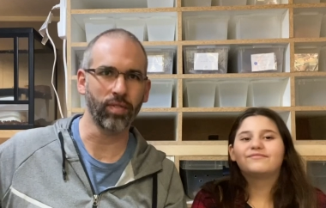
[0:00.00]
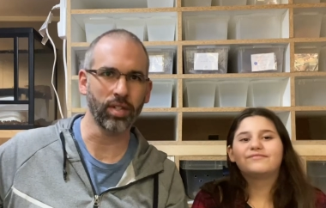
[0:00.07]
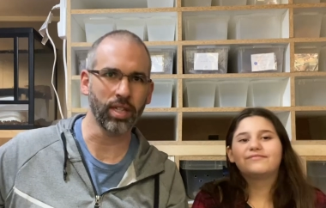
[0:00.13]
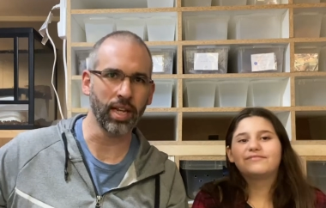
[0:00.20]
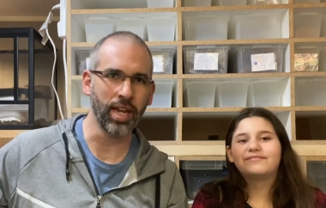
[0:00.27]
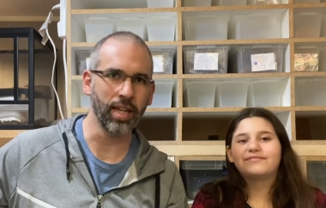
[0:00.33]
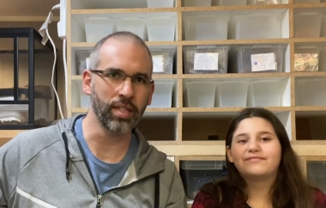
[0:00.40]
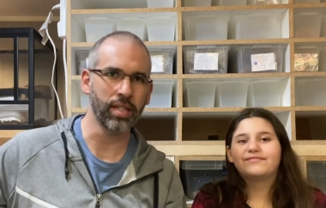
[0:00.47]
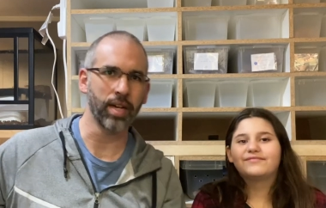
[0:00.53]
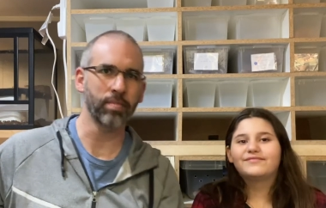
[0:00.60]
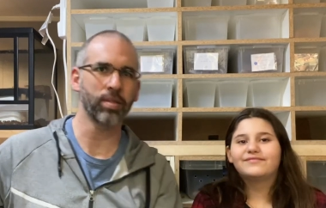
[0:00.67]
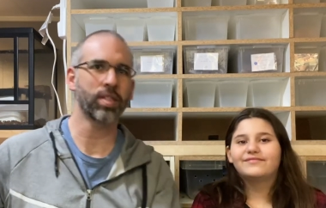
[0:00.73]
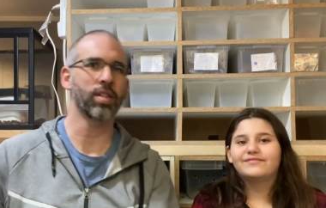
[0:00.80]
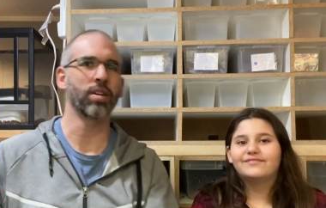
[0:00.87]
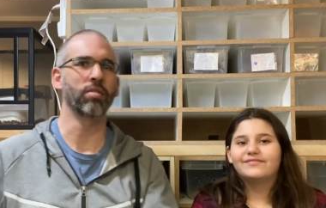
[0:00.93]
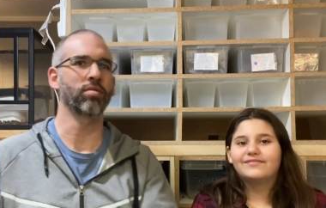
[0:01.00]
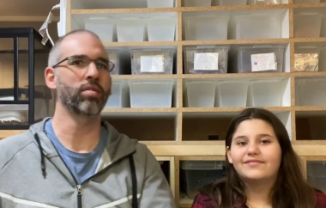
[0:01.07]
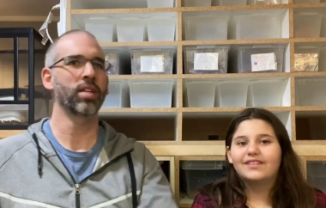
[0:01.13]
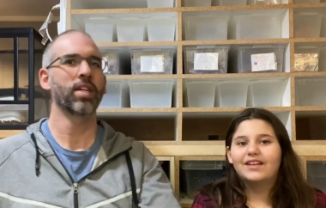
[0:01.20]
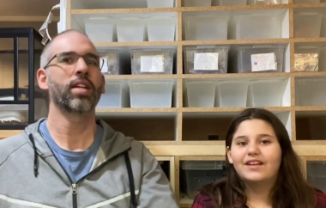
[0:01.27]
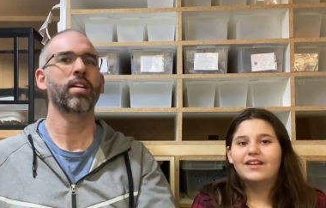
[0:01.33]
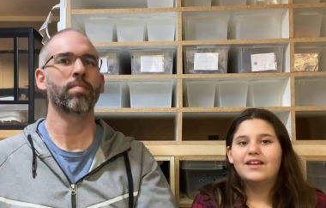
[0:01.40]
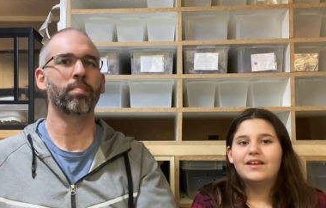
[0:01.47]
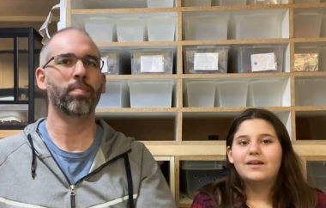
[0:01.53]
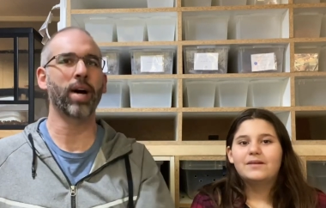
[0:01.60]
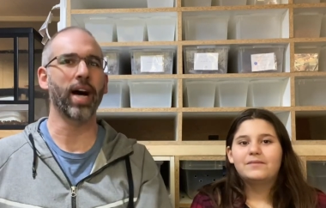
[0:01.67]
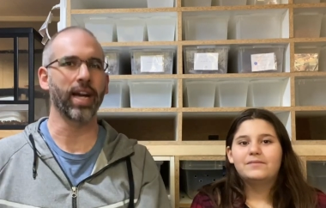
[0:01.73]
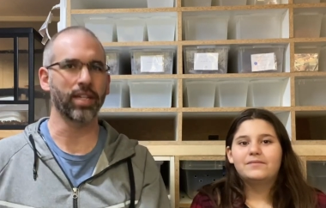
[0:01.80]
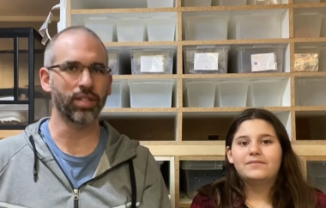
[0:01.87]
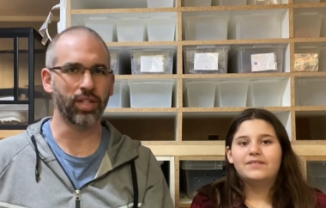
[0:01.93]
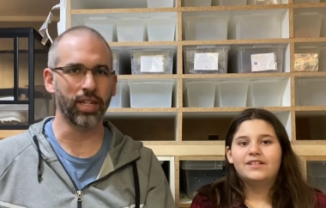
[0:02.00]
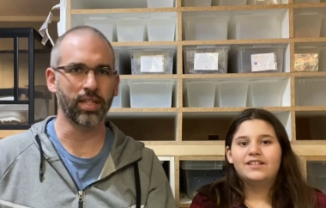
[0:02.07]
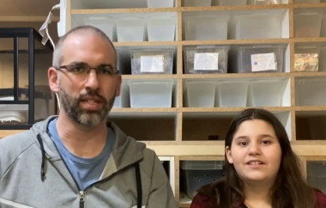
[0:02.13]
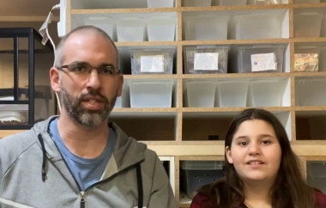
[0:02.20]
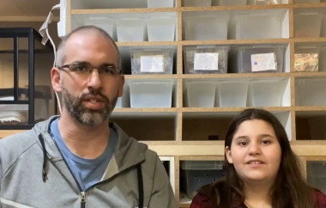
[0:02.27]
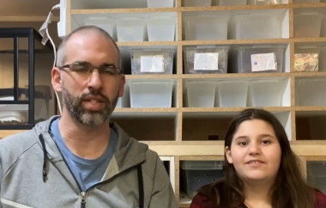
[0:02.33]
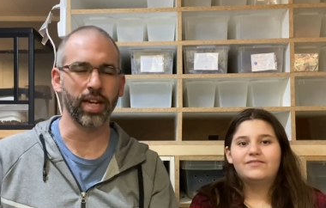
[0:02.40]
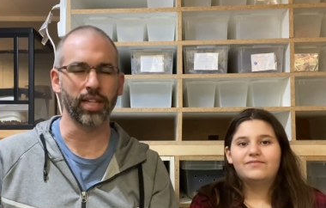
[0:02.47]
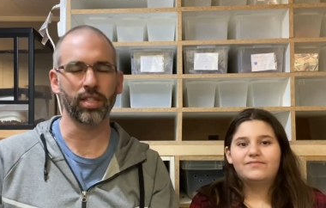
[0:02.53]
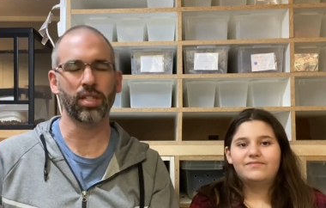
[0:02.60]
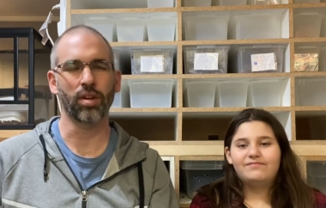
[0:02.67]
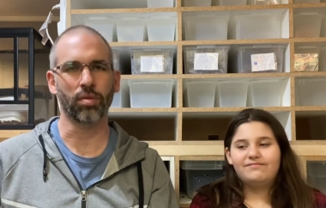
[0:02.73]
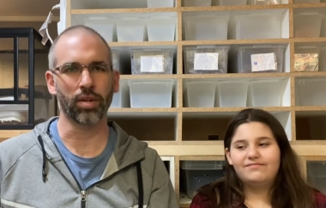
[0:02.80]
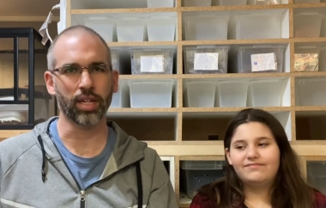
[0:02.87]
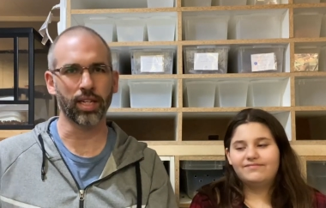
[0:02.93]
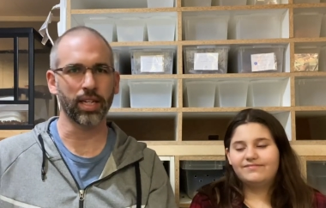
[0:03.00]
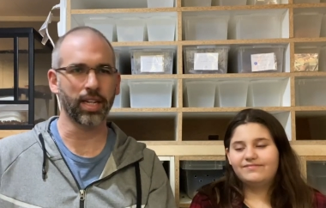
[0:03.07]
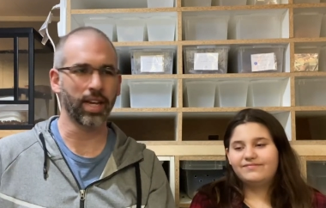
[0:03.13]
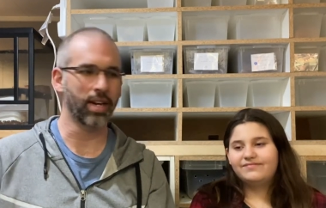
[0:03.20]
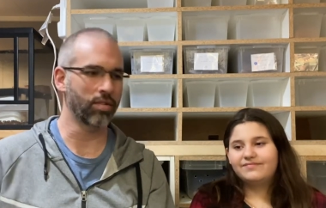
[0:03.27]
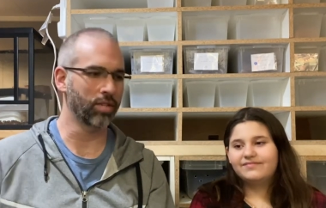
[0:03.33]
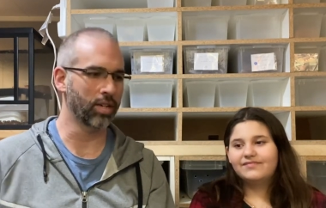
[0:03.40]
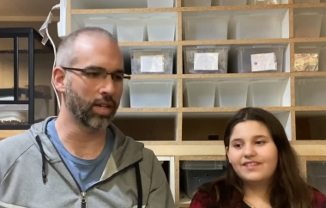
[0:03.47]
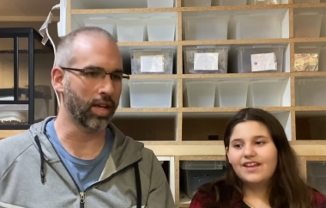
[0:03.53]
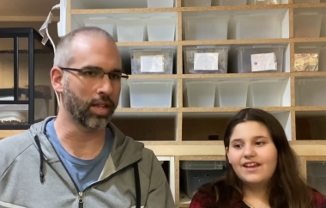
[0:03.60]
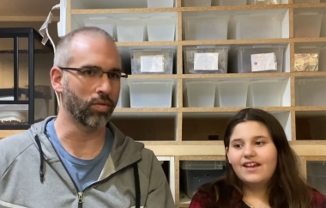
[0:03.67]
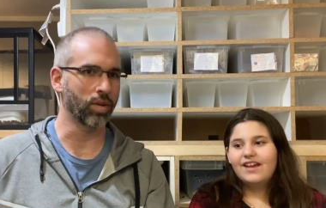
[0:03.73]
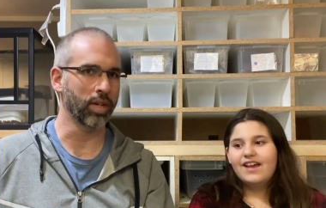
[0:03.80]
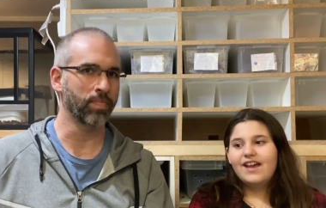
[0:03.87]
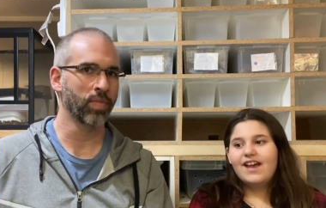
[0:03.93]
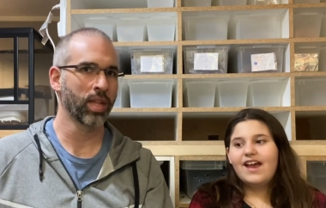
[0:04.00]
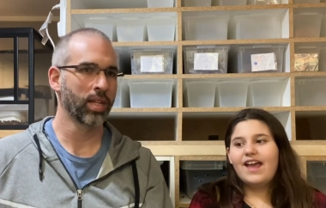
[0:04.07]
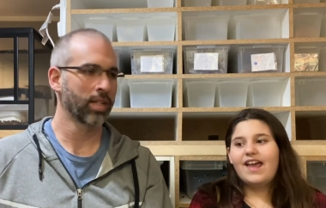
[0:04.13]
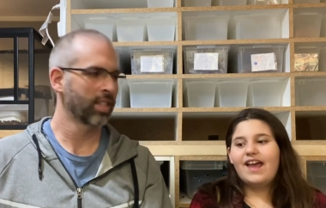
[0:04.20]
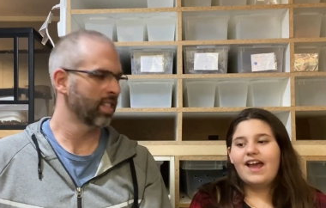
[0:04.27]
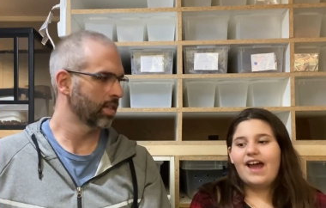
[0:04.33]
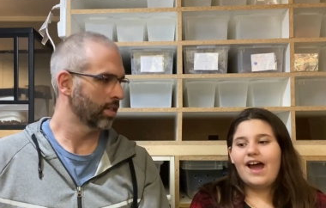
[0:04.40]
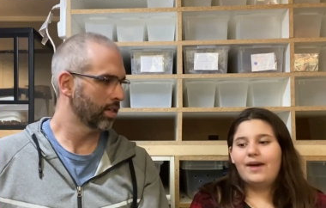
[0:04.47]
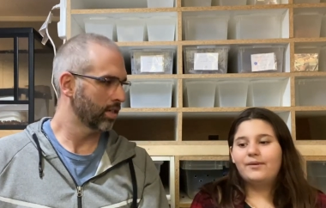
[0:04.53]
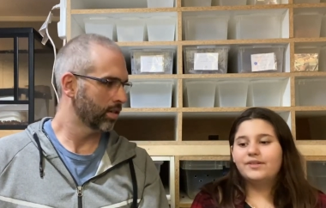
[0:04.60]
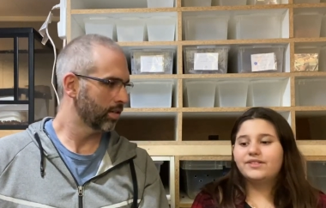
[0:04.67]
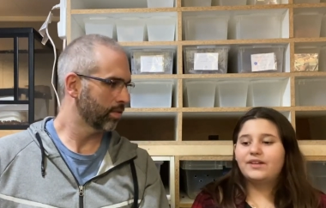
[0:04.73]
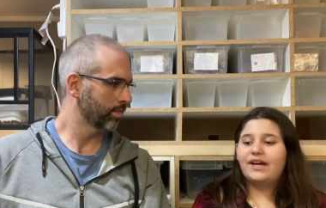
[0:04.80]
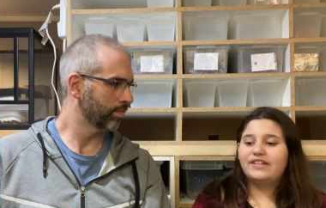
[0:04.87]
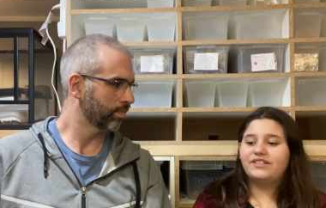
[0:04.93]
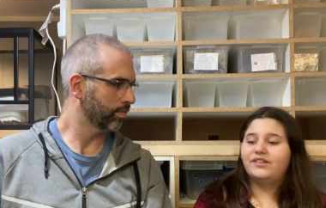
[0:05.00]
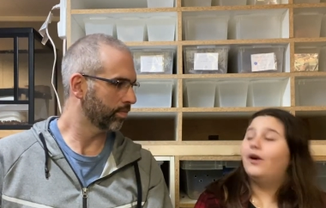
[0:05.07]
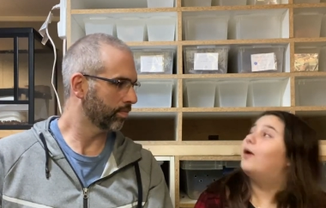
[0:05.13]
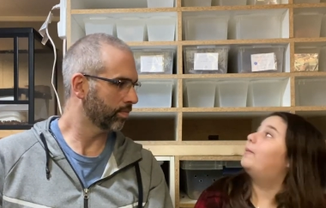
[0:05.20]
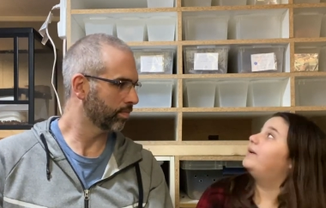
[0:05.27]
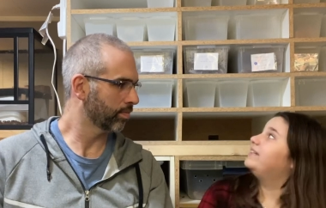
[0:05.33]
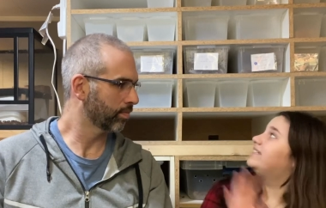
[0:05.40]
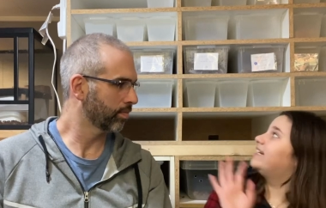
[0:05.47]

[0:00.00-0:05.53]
Speaker 1: today's episode, but she's in shed, so we're going to get out another one.
Speaker 2: I was actually hoping to